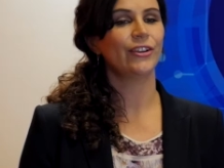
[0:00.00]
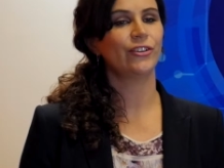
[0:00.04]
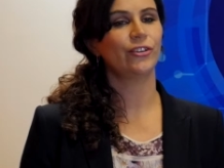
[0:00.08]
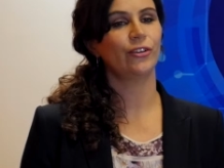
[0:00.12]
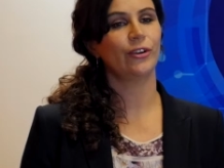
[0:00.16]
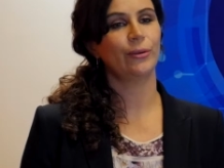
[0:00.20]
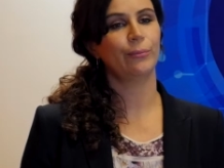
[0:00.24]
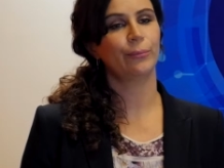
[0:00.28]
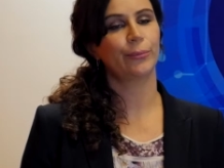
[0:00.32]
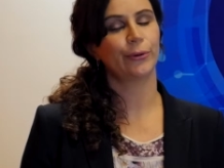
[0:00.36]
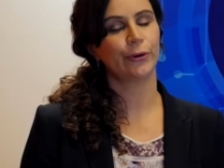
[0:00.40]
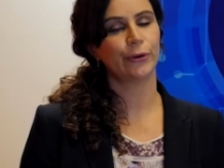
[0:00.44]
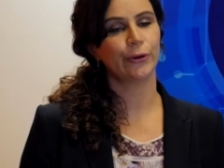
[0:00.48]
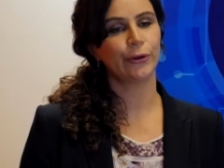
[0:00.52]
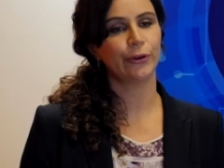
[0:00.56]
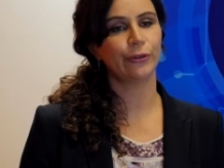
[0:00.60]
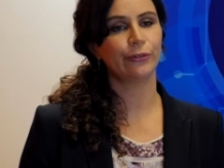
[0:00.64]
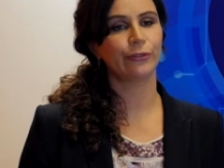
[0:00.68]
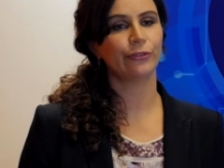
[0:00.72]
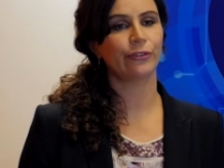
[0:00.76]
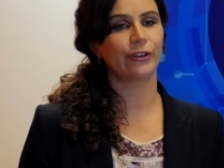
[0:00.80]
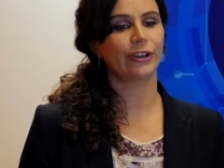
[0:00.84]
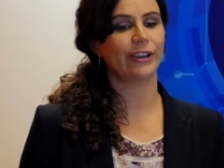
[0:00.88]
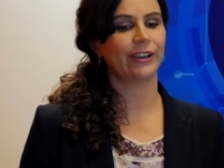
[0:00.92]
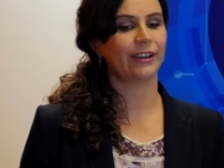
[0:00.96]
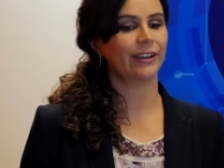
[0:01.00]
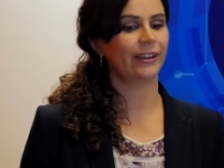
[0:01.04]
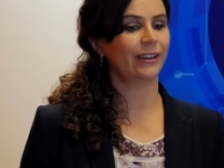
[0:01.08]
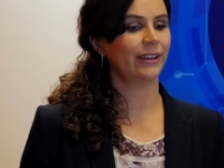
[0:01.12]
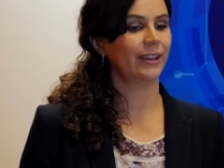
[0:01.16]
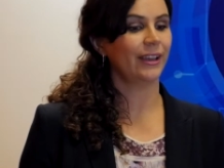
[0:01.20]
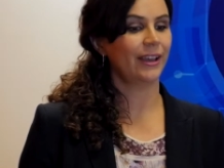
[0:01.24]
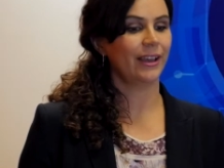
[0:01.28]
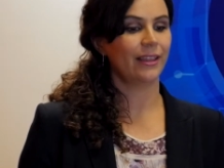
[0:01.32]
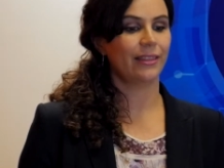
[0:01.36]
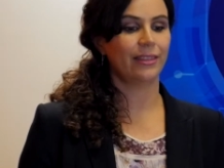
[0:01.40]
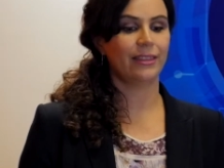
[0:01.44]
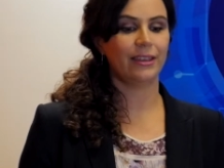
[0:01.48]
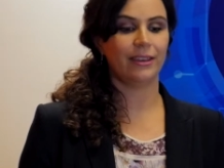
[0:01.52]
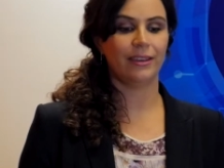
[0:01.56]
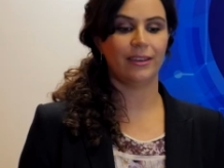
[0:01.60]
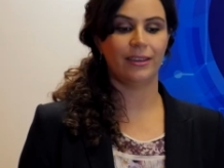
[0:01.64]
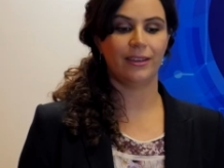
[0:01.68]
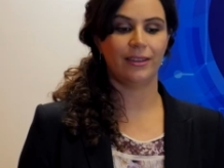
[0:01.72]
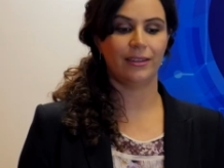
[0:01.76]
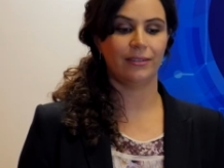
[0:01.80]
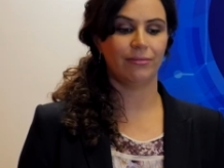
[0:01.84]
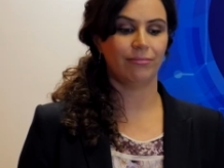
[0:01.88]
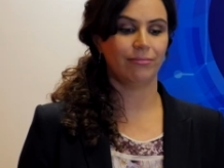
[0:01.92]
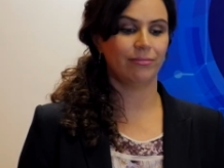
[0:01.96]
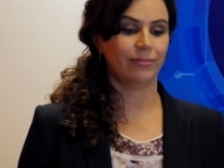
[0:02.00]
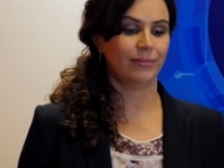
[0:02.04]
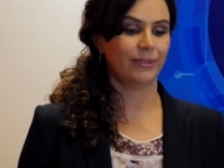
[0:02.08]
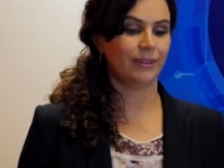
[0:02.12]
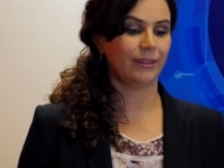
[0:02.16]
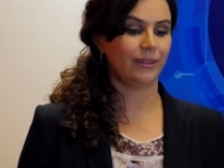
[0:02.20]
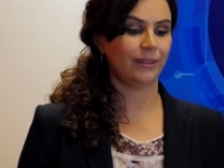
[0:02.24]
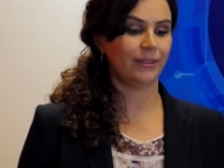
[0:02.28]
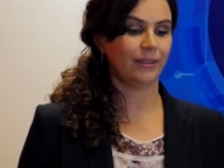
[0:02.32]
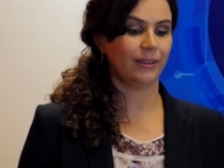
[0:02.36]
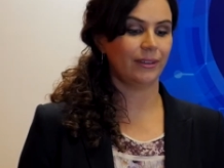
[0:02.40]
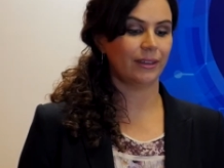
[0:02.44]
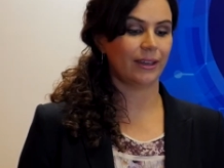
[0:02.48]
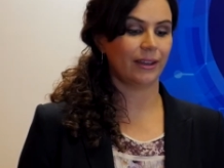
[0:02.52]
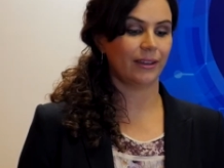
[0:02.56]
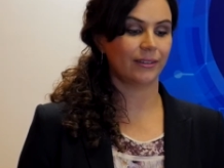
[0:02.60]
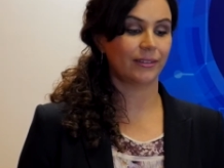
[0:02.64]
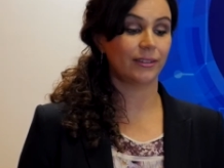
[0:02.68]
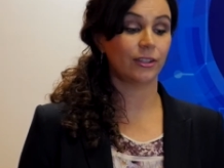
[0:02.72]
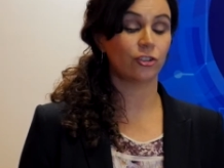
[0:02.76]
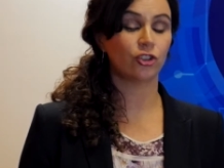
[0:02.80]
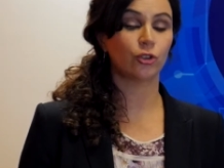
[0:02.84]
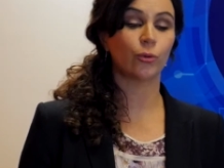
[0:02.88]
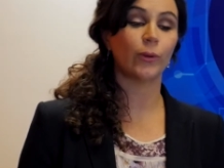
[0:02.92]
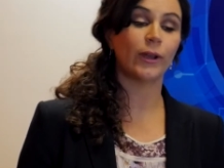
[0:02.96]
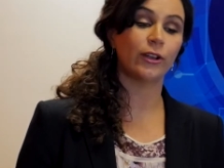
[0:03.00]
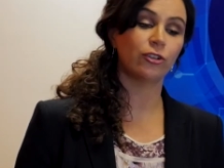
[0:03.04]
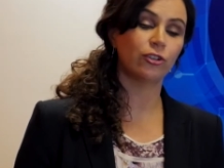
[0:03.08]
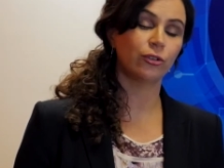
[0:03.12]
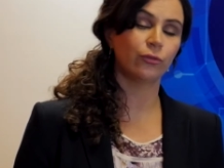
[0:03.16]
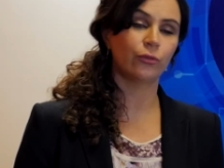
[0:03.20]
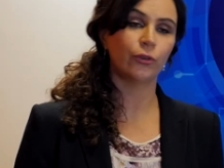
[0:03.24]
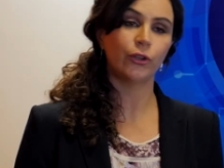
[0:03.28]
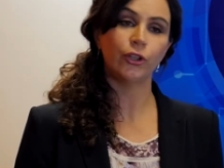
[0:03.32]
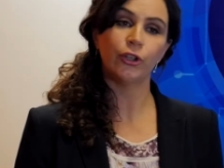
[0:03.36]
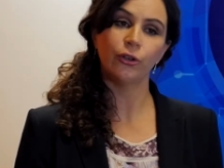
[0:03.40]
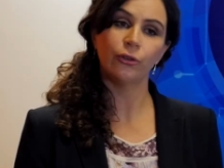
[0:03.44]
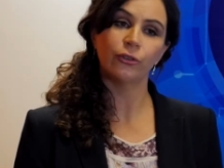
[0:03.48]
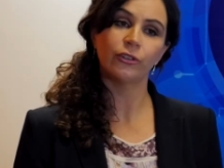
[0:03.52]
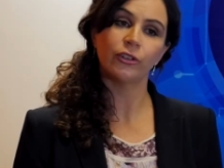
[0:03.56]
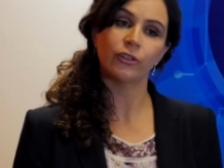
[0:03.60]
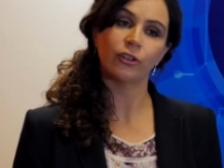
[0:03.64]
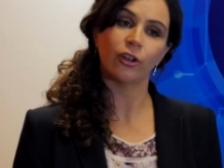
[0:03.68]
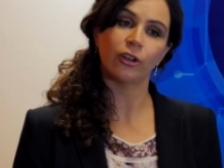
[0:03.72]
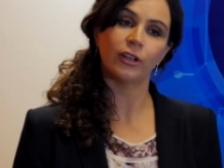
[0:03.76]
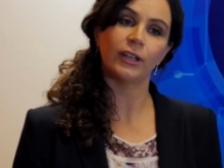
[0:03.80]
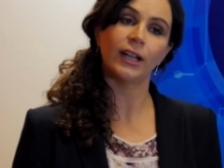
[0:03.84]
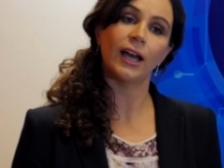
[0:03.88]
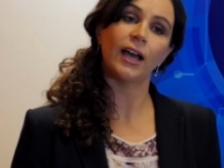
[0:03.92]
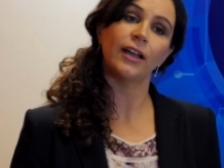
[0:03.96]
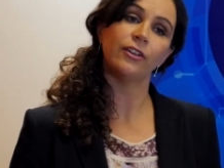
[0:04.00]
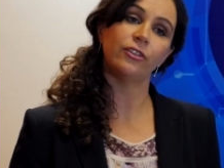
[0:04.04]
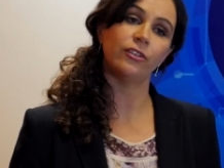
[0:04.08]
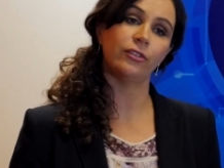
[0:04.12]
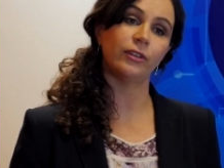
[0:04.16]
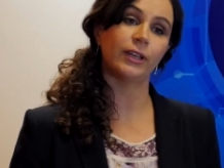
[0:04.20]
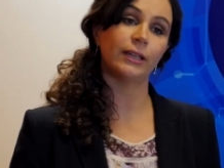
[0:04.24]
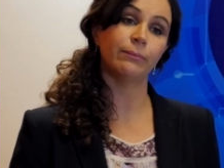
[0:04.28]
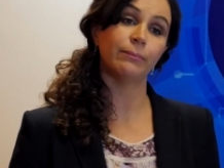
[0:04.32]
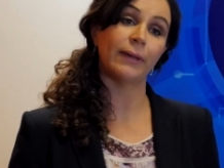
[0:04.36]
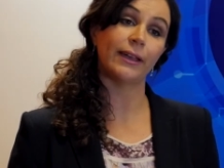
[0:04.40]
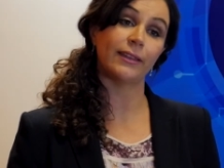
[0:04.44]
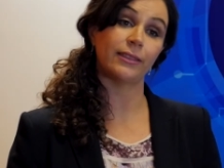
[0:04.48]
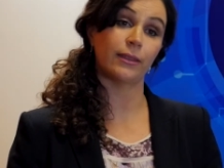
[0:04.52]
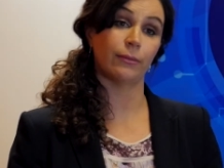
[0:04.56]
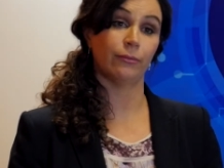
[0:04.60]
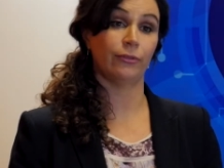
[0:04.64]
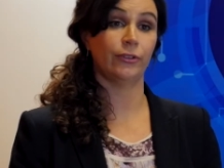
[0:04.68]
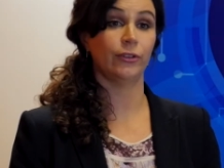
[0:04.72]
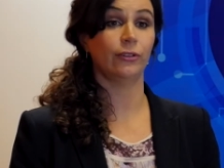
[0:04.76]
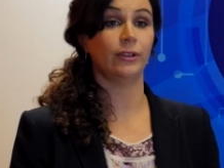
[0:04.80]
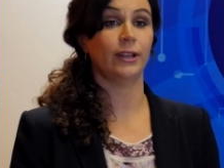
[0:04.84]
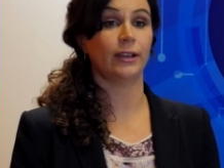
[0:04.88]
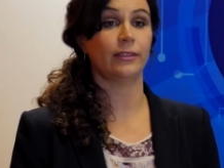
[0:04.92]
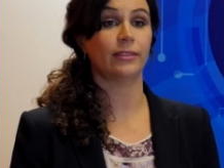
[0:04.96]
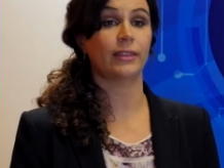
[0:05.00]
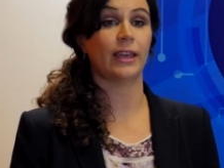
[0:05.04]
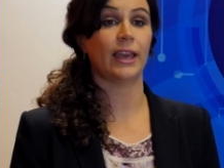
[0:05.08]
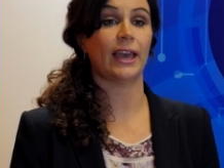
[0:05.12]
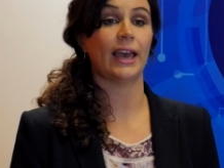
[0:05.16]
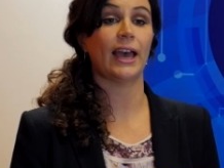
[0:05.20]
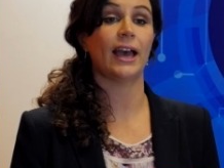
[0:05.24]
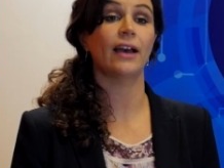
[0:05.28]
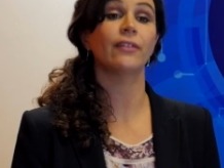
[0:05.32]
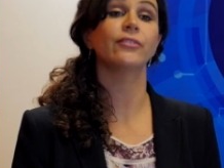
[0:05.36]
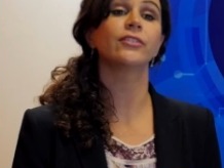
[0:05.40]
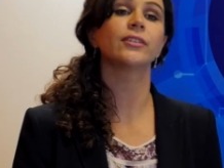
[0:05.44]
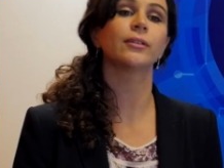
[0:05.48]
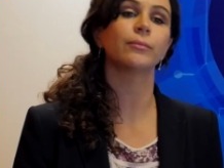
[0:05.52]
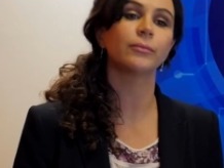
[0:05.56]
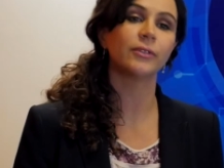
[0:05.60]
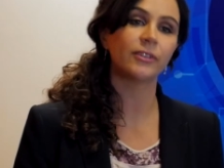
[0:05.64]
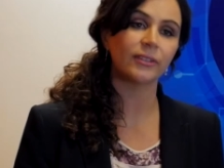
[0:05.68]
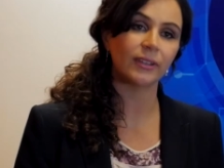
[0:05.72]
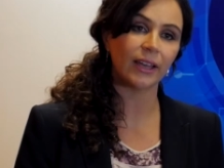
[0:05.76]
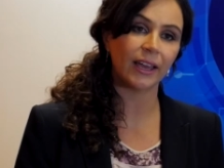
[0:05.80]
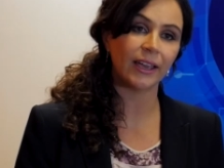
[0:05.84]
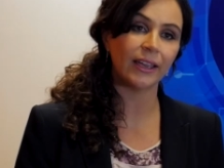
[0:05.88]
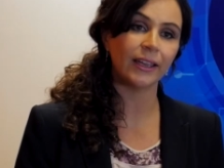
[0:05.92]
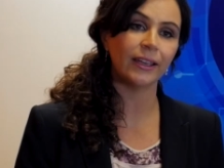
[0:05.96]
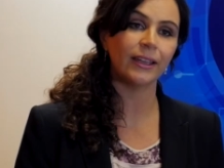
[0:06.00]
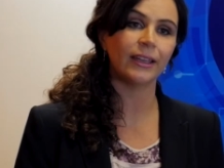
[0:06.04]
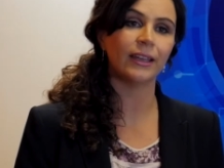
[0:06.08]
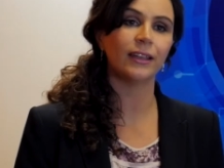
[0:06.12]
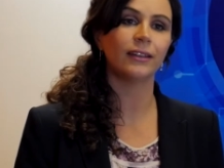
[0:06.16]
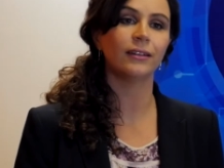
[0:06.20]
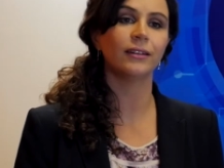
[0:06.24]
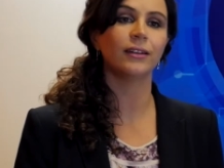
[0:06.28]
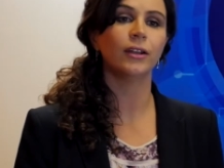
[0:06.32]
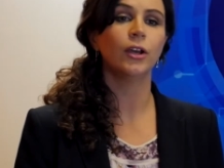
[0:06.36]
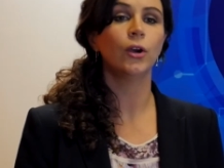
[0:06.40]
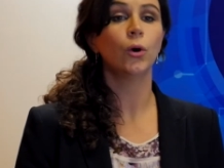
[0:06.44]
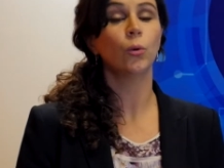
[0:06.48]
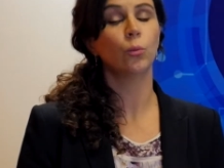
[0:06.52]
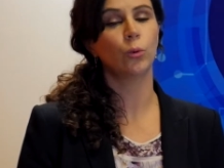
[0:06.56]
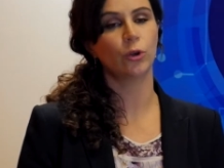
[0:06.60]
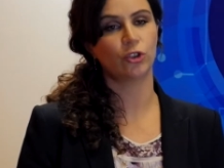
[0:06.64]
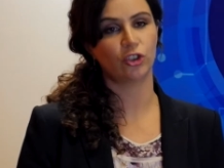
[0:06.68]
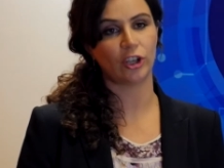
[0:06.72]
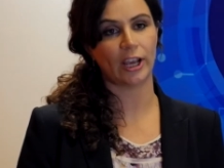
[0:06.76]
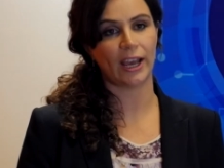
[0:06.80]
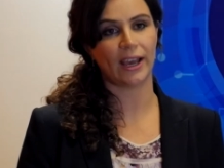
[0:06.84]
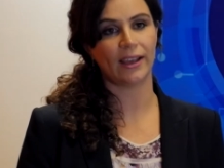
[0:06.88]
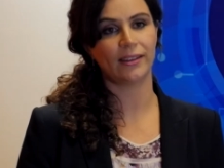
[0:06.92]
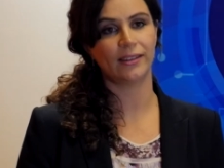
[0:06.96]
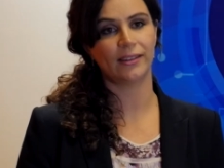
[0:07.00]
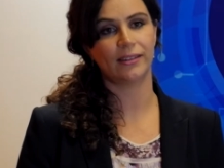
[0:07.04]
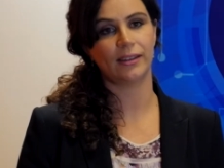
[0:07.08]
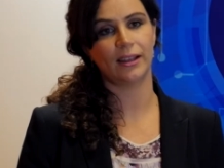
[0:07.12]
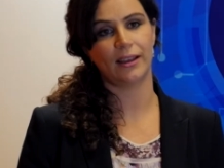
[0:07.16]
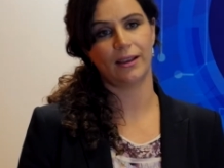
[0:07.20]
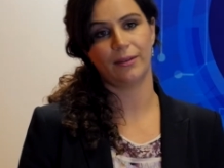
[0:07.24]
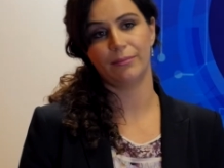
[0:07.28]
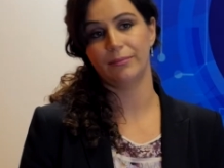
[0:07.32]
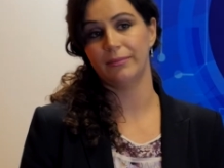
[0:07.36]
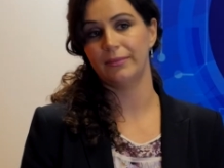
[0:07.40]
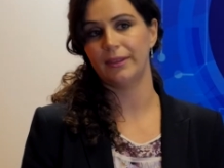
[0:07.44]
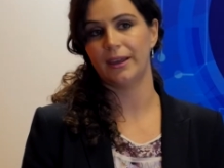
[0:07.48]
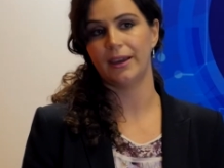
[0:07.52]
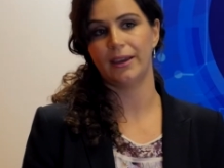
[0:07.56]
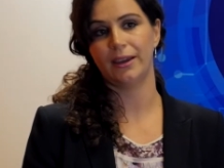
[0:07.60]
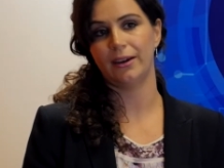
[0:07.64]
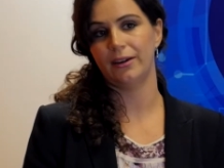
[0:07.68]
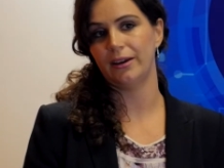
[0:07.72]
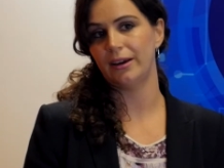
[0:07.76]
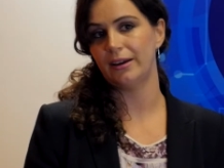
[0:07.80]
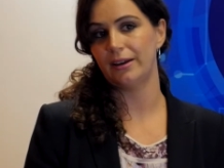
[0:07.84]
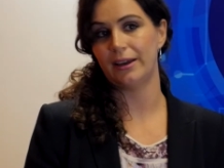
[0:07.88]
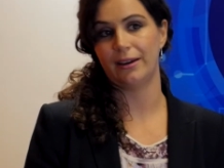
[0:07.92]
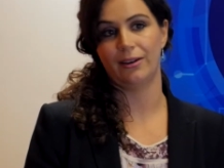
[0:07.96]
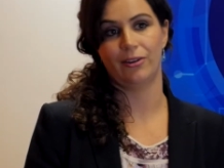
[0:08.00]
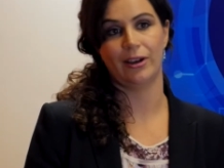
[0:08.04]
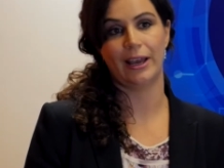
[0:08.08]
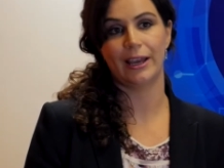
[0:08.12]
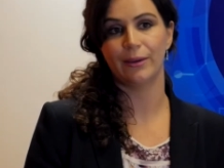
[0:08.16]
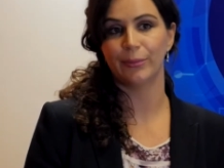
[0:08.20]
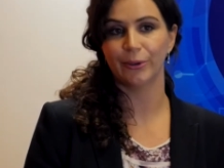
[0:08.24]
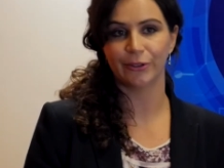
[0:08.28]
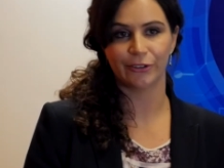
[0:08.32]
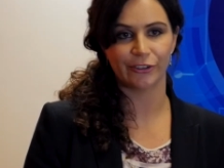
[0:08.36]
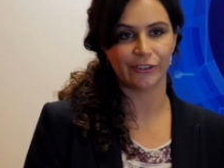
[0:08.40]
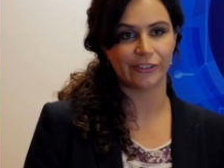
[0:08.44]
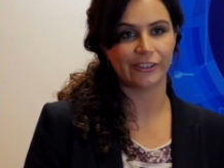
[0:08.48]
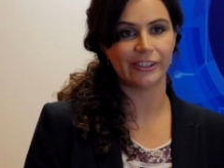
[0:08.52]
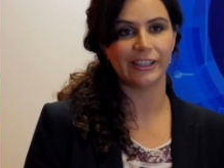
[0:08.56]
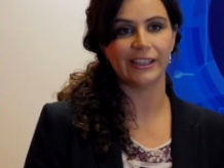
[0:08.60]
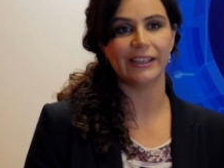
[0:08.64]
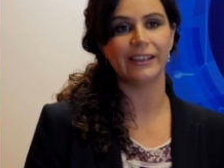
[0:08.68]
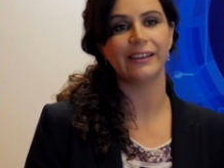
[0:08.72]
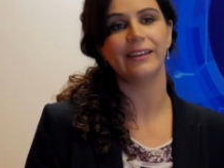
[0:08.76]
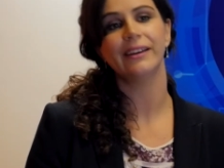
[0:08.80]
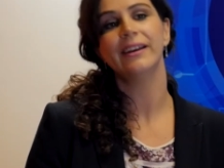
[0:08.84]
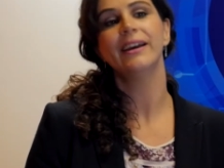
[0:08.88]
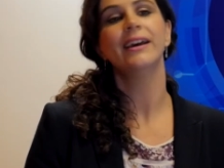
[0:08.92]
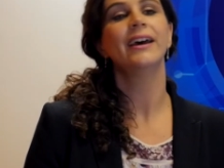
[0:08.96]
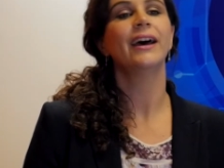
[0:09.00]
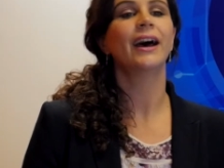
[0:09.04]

to improve uh, the, the uh, situation for users online, to make them feel like they have some say in which ads um, they are able to see.